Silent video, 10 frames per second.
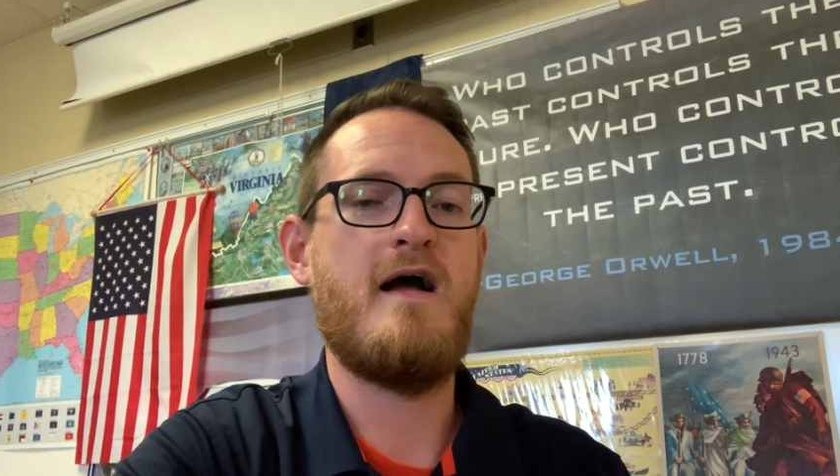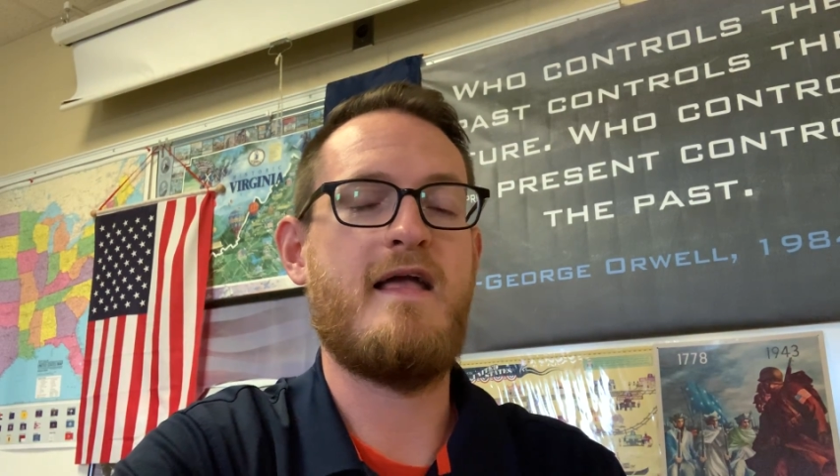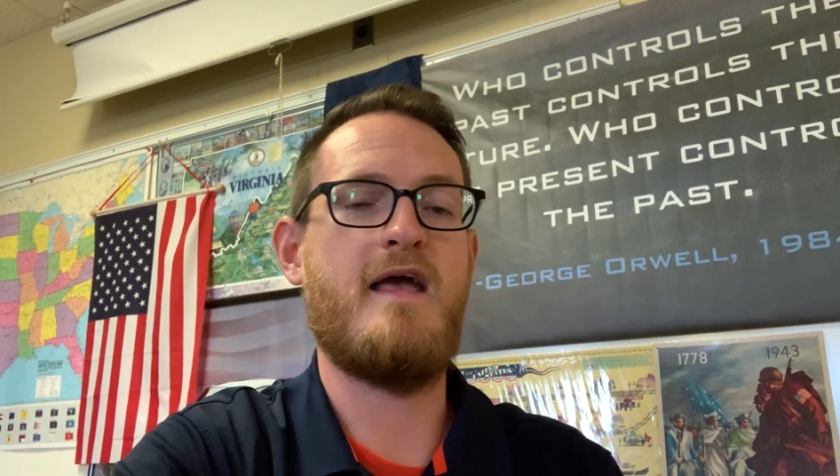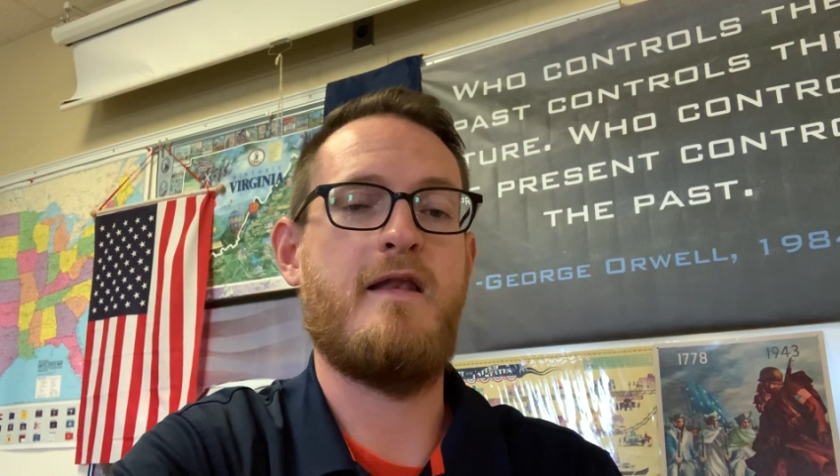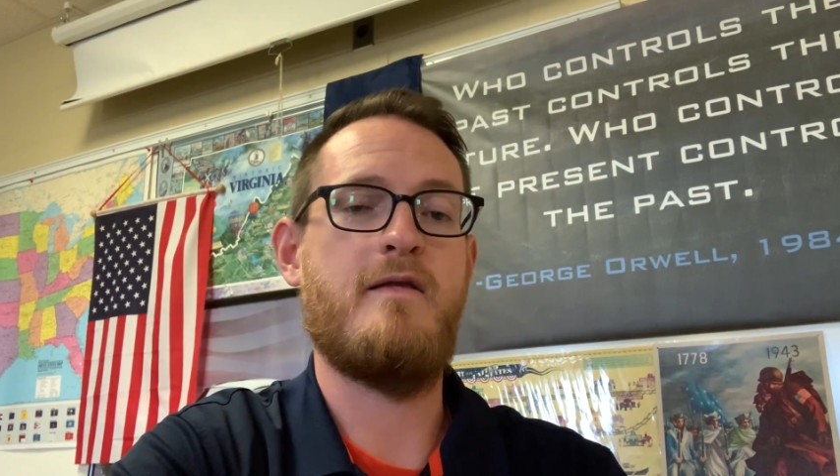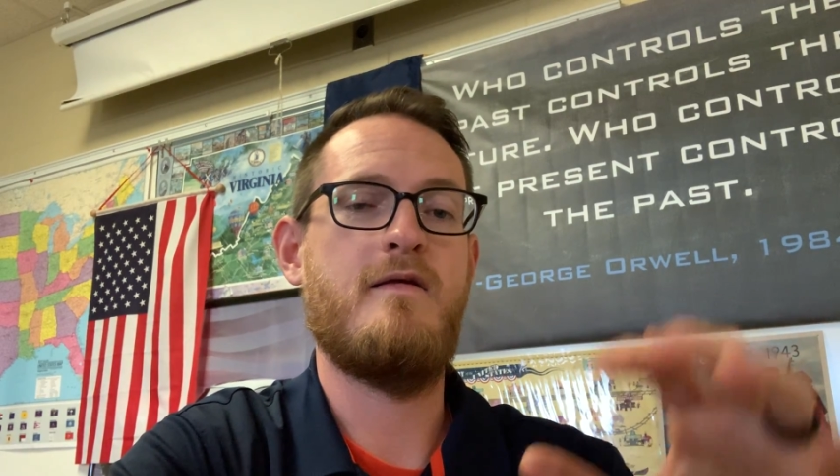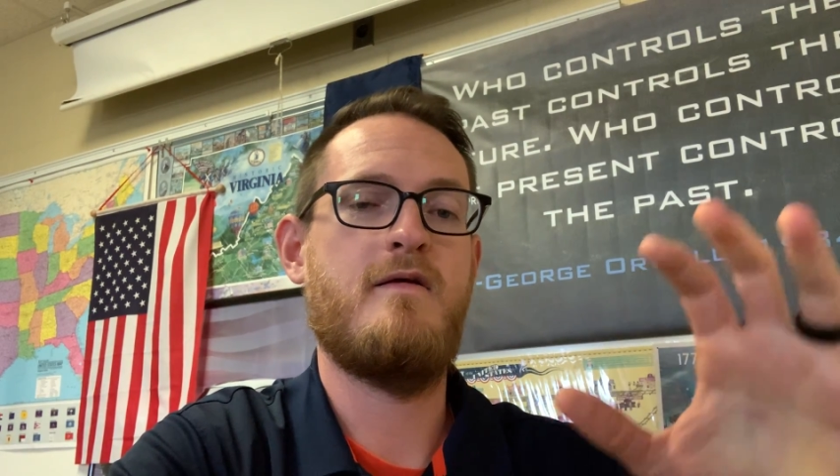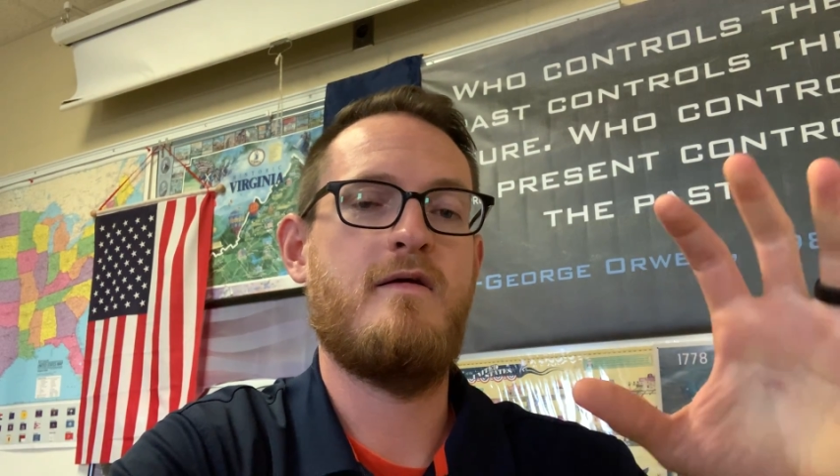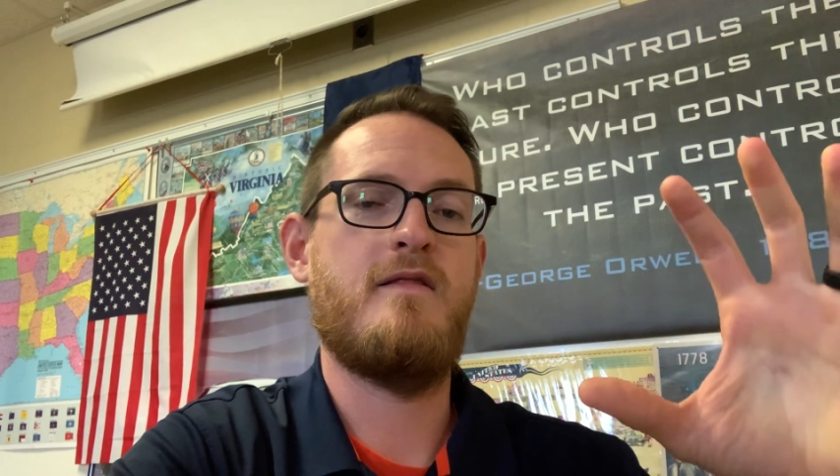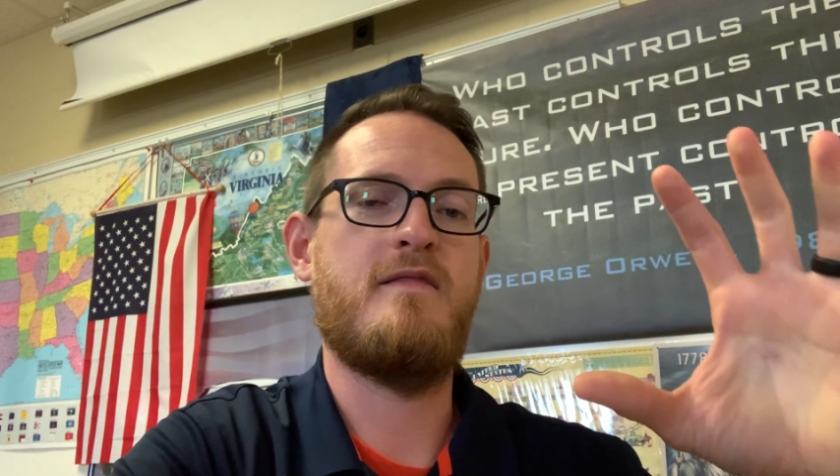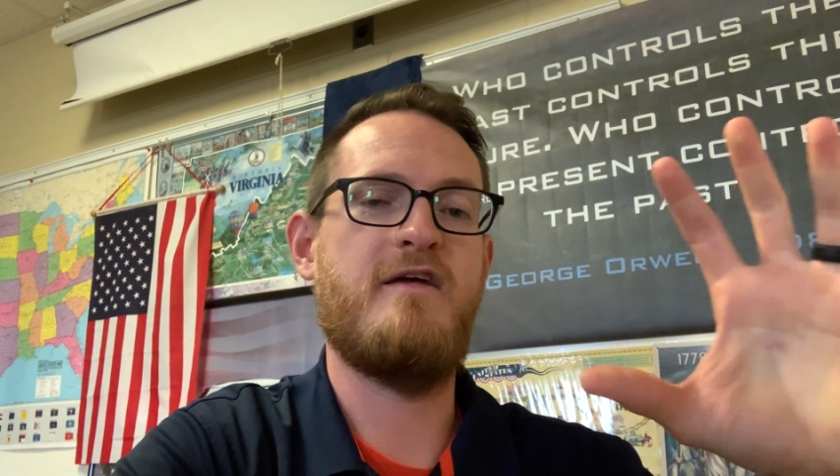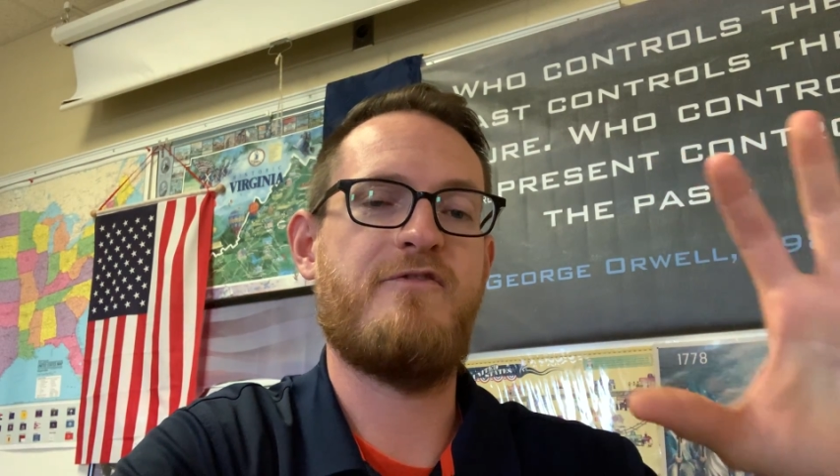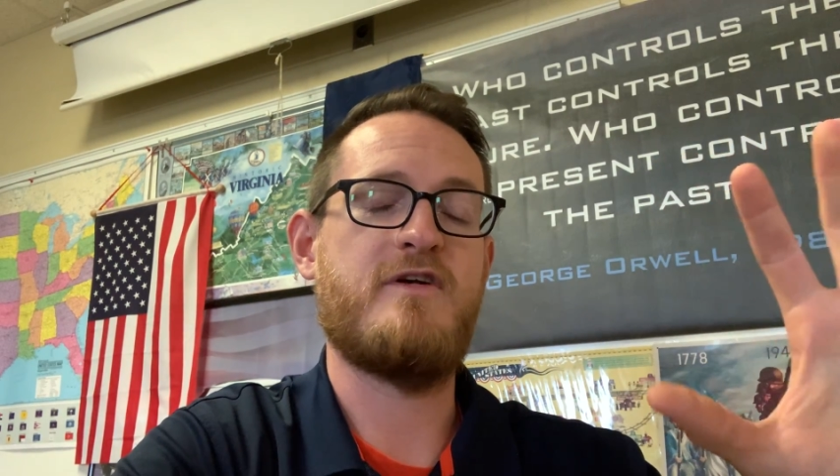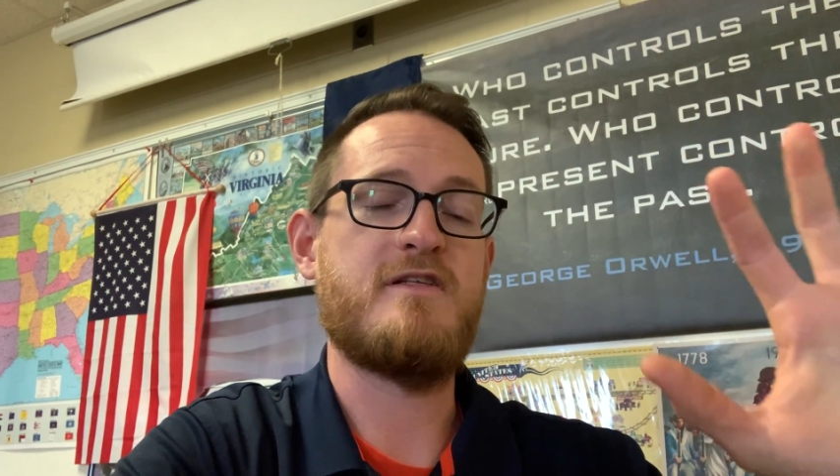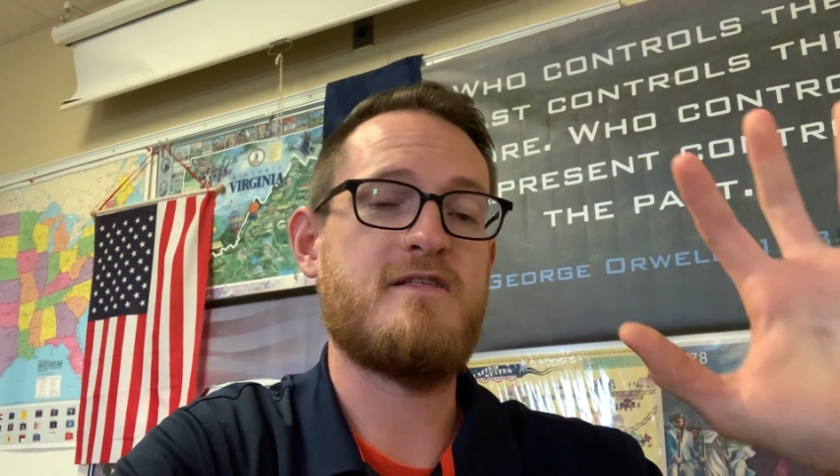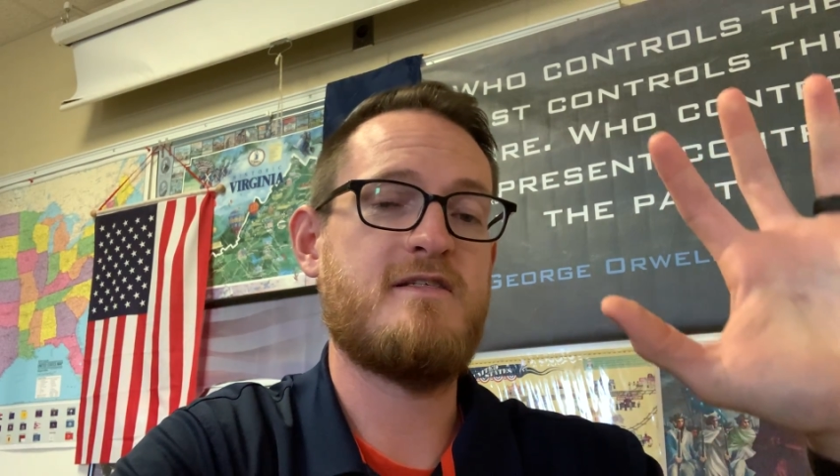Again, difference: